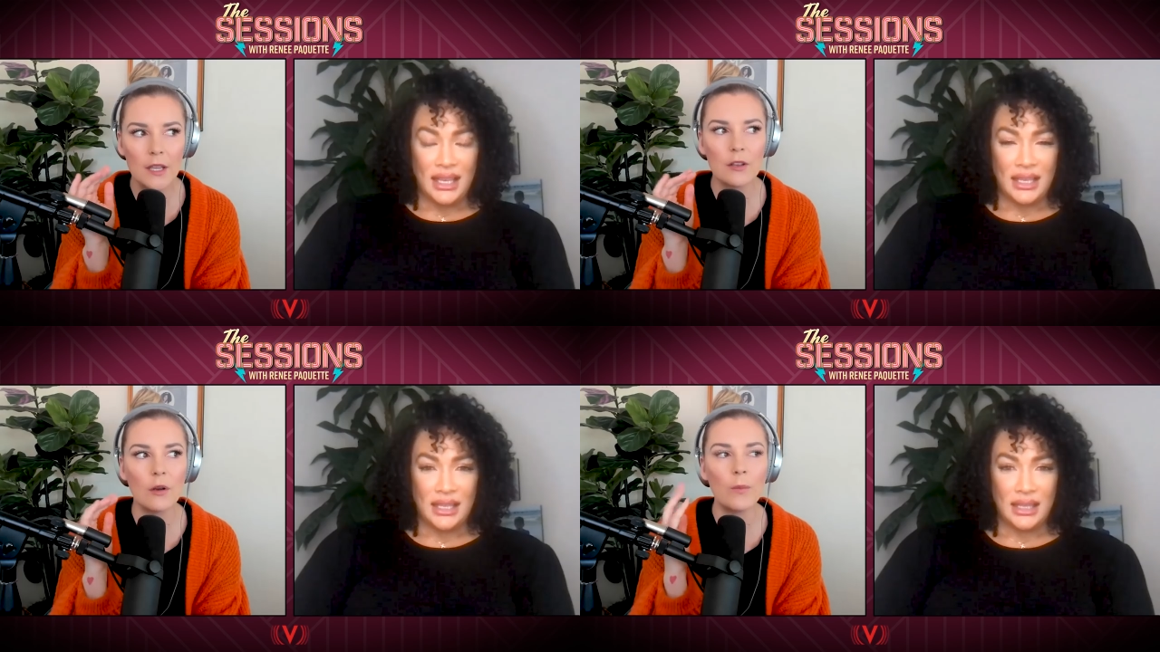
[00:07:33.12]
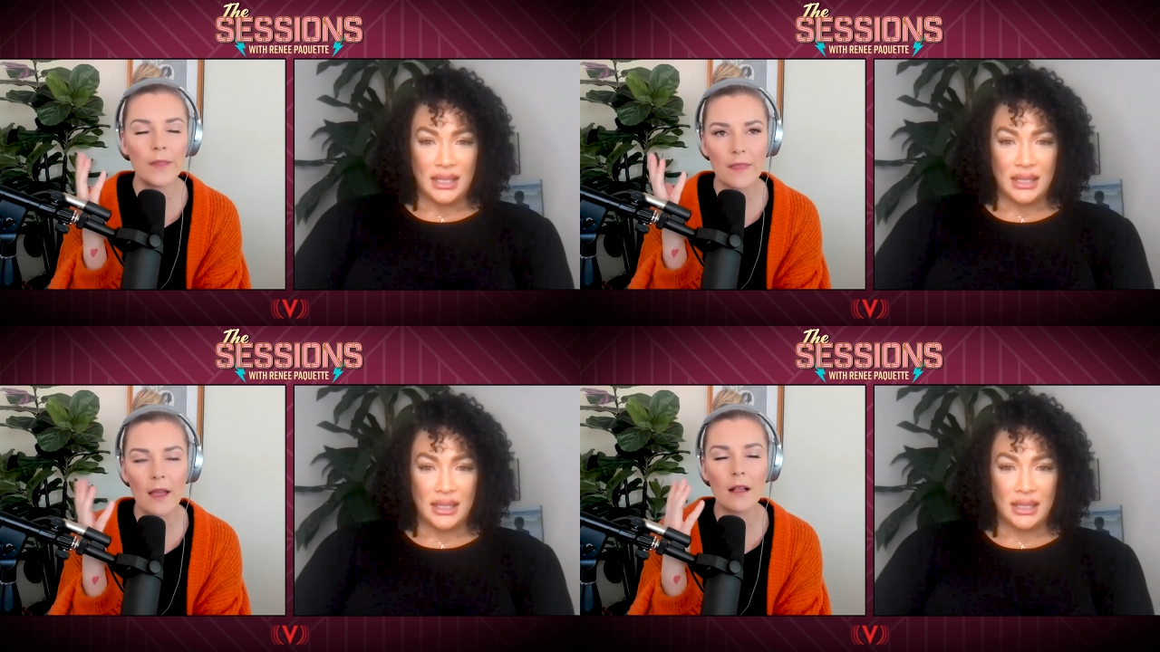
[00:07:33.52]
Speaker 1: know, with
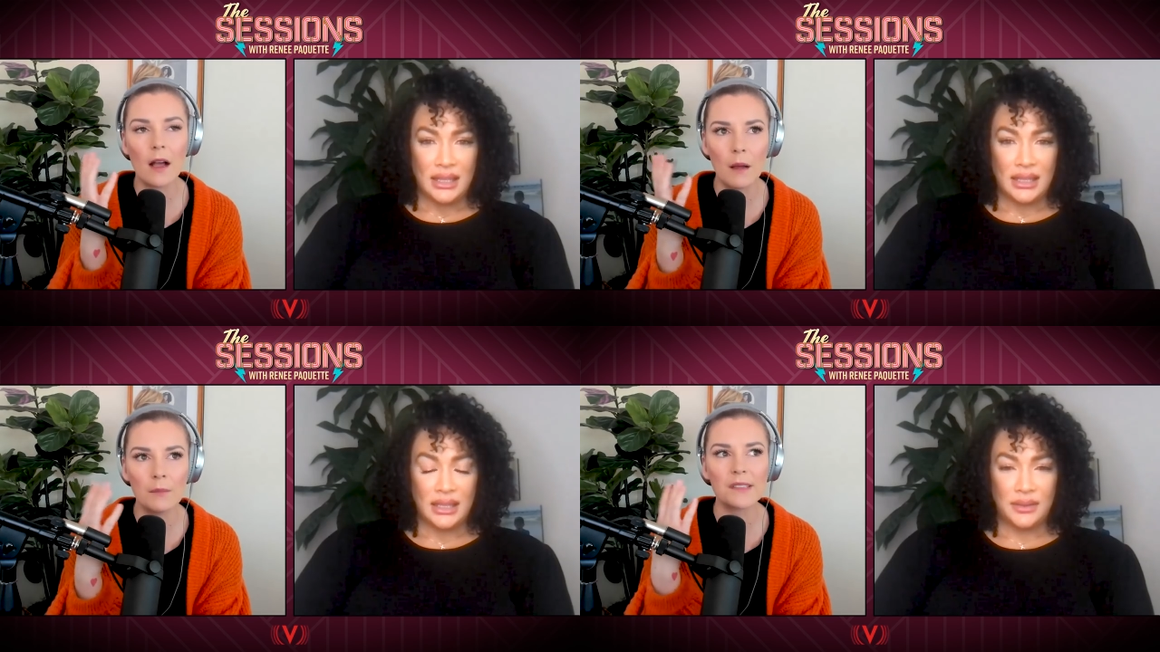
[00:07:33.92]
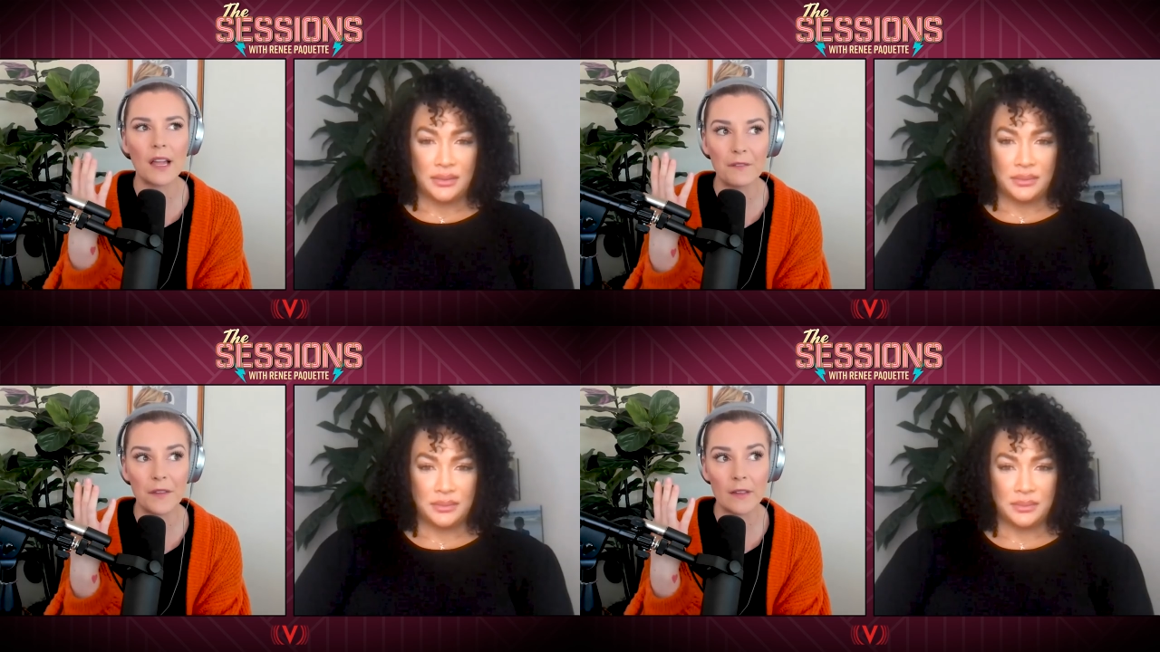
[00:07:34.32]
that comes
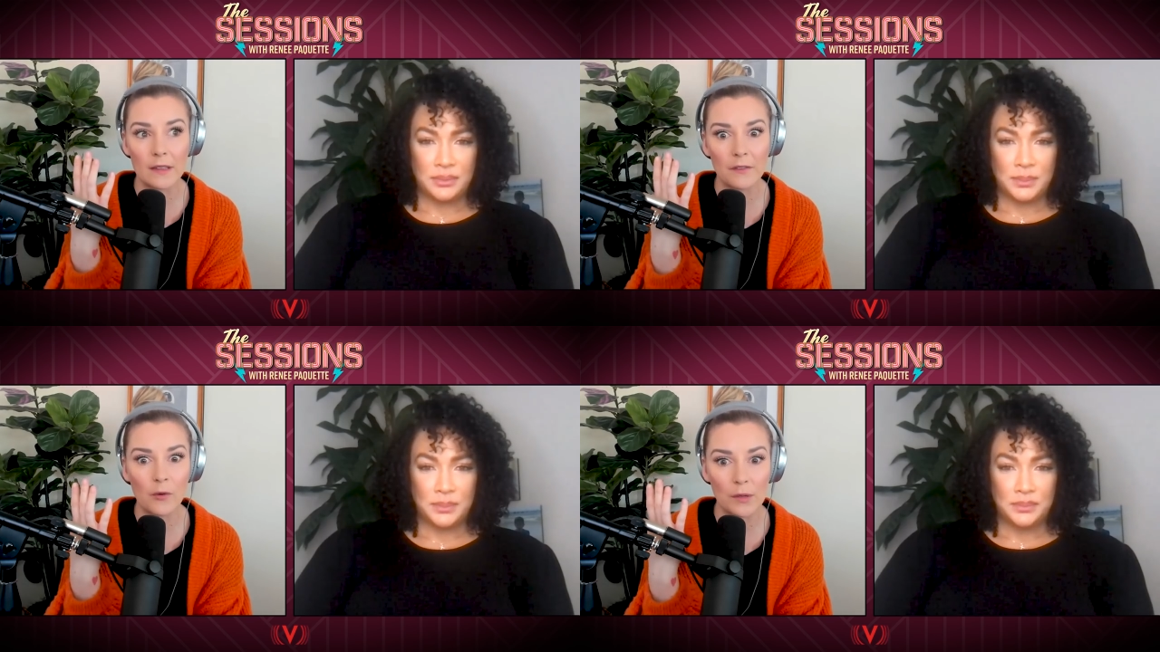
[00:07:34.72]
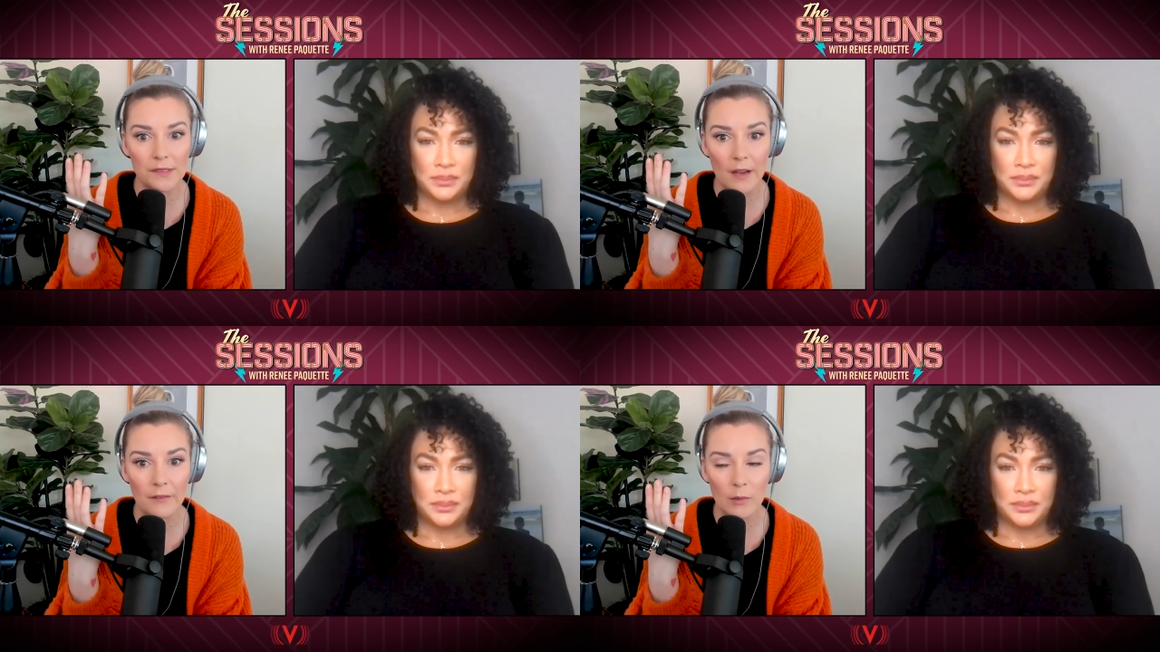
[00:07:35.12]
that feeling that of course
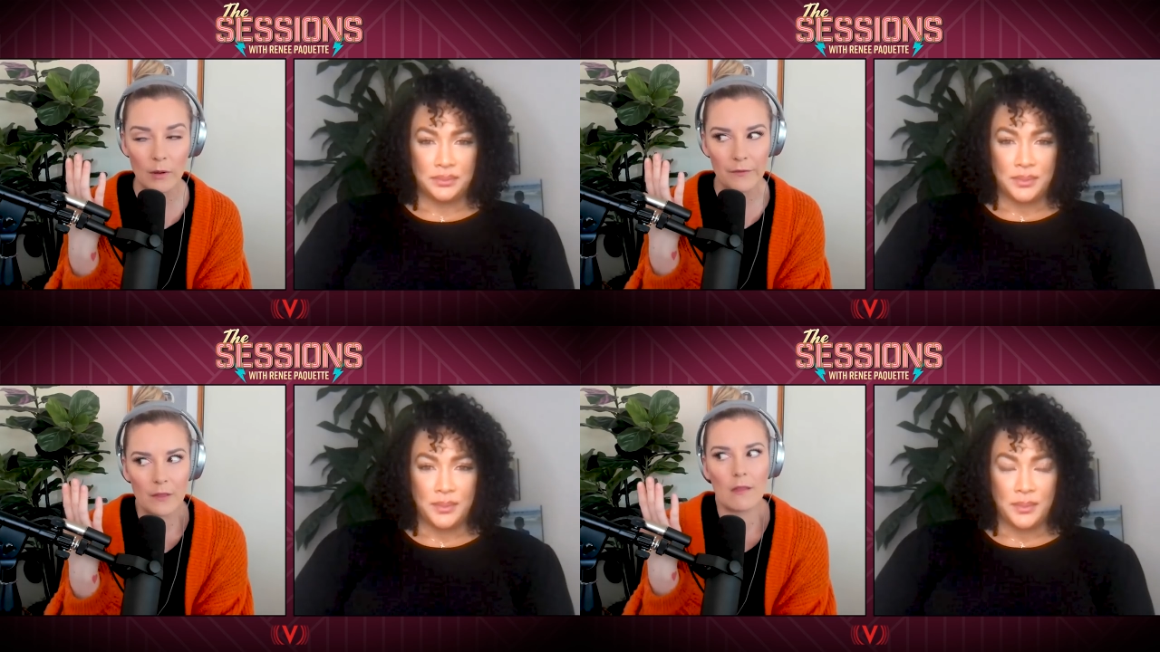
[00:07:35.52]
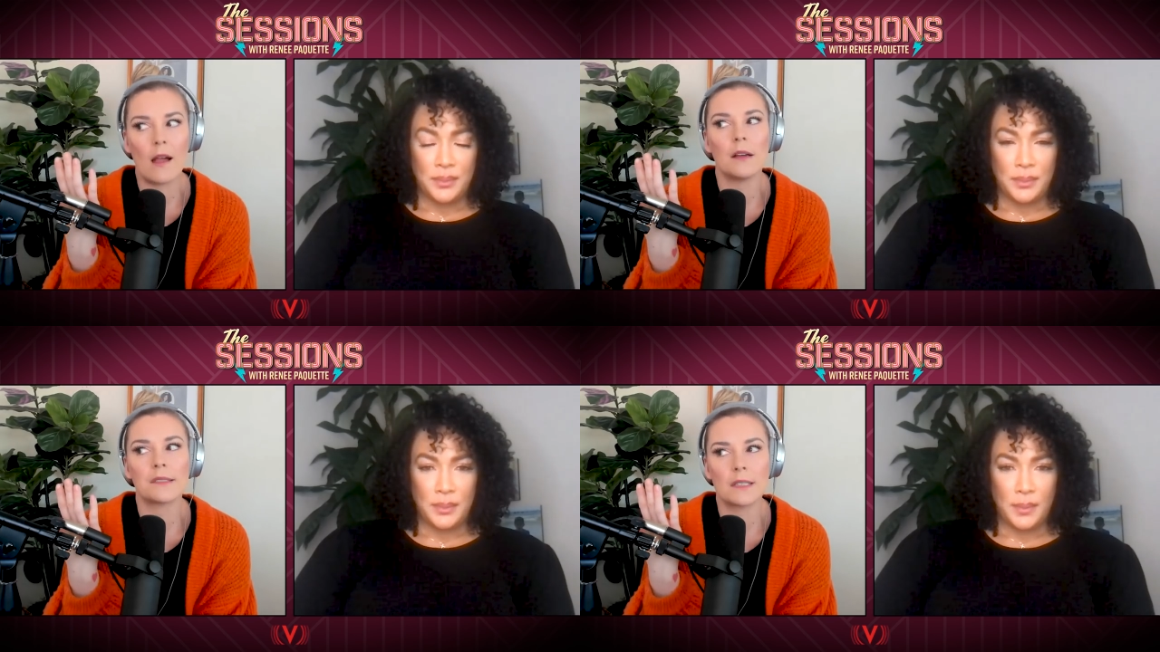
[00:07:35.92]
everyone for the
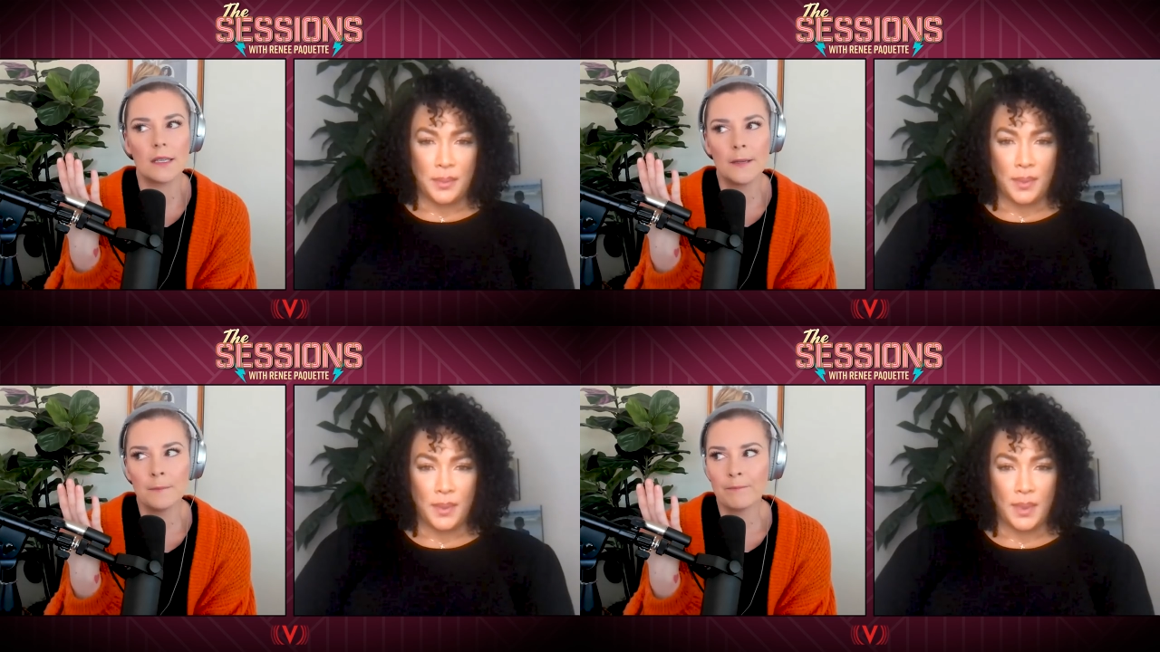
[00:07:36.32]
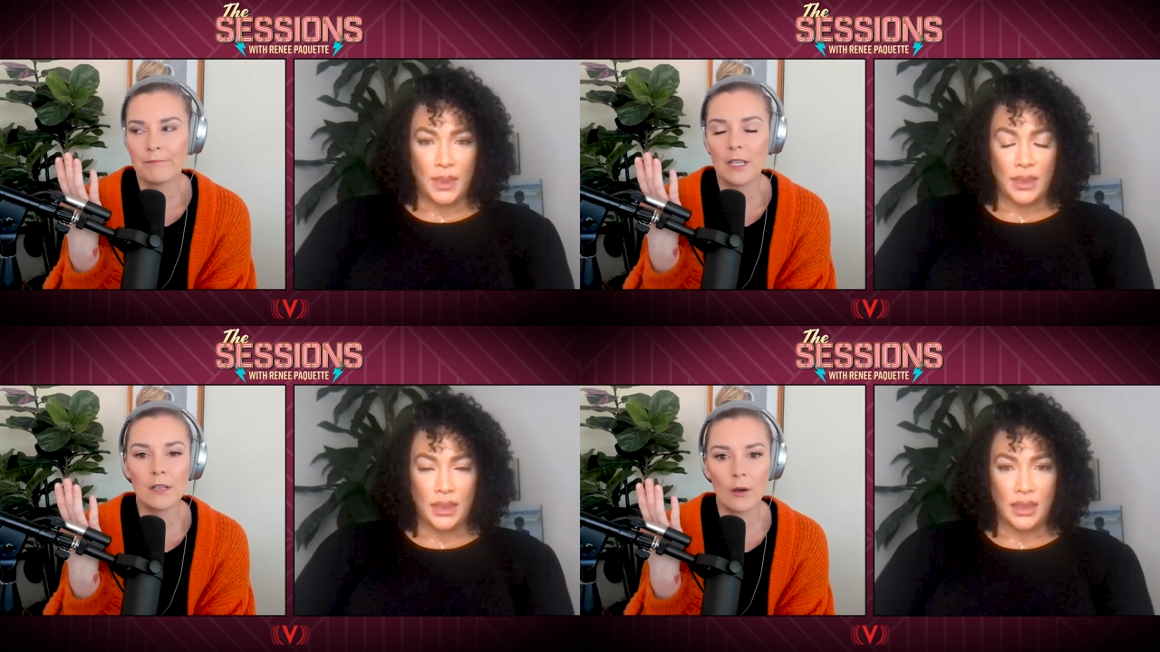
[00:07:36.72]
last,
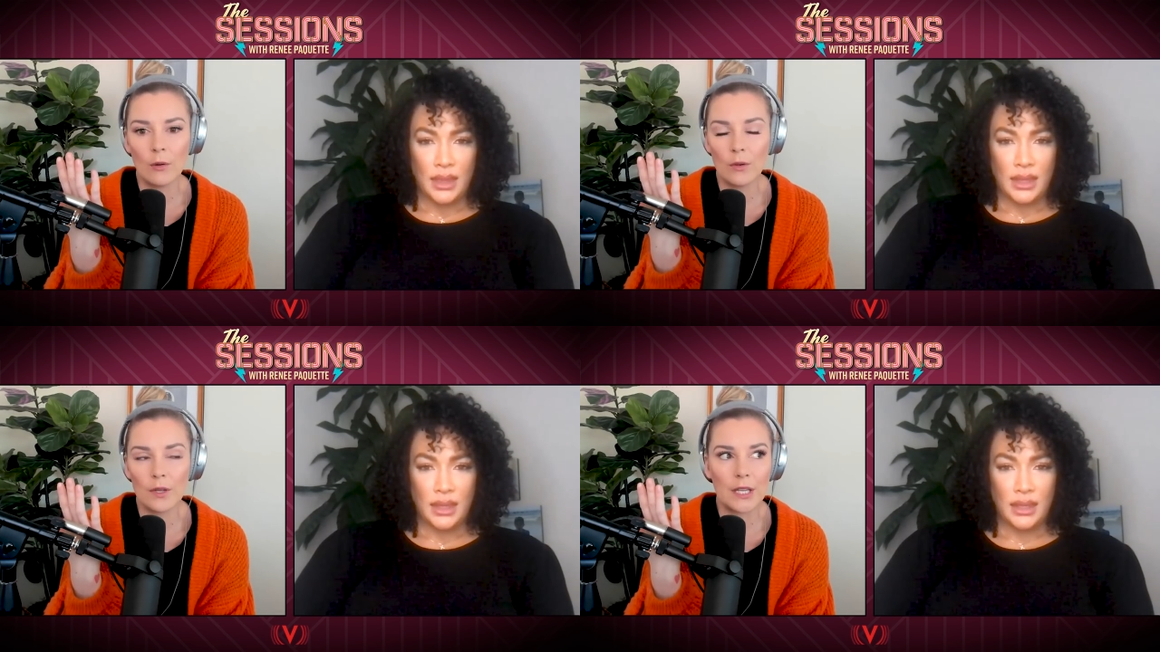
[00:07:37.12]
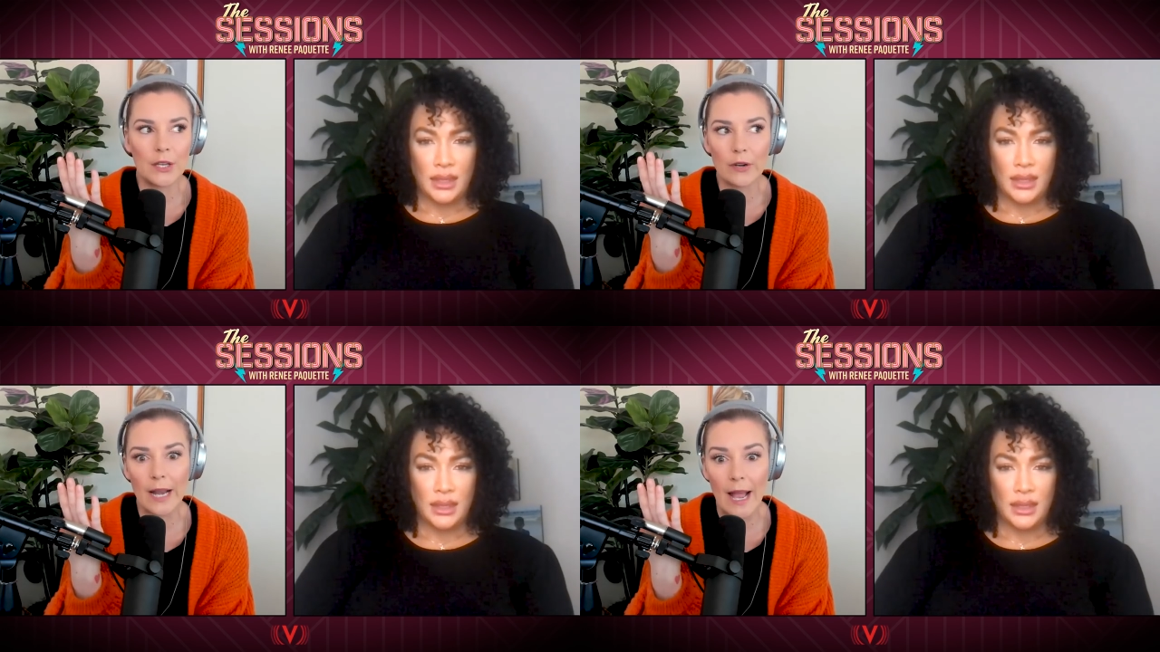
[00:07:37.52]
you know,
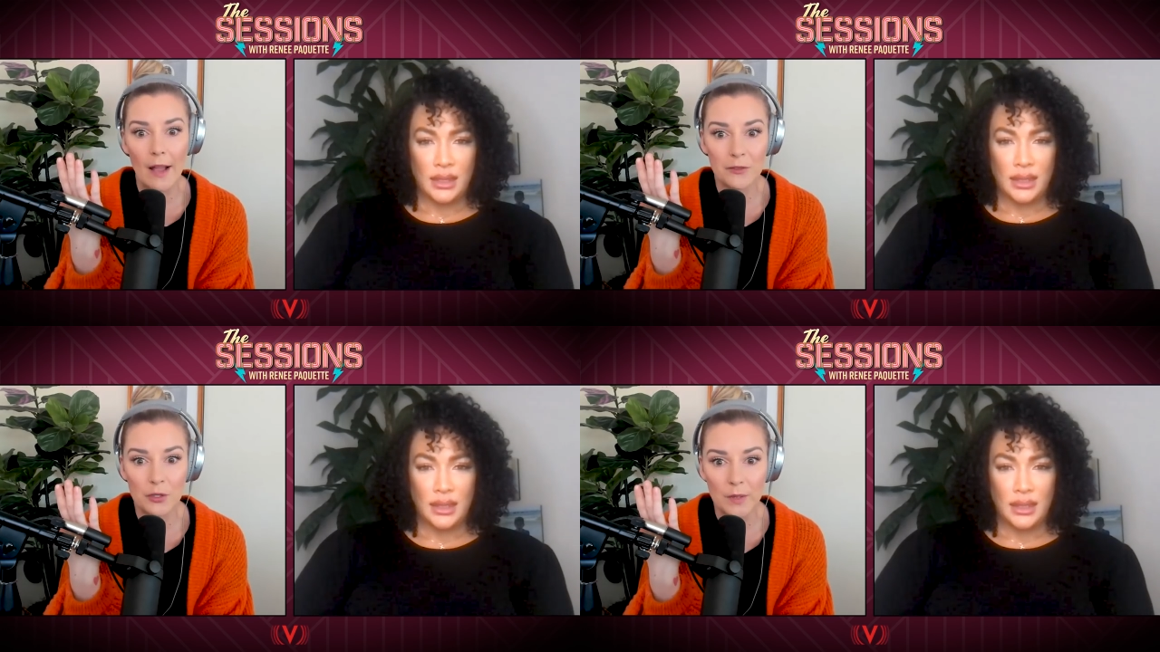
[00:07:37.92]
year and a half, two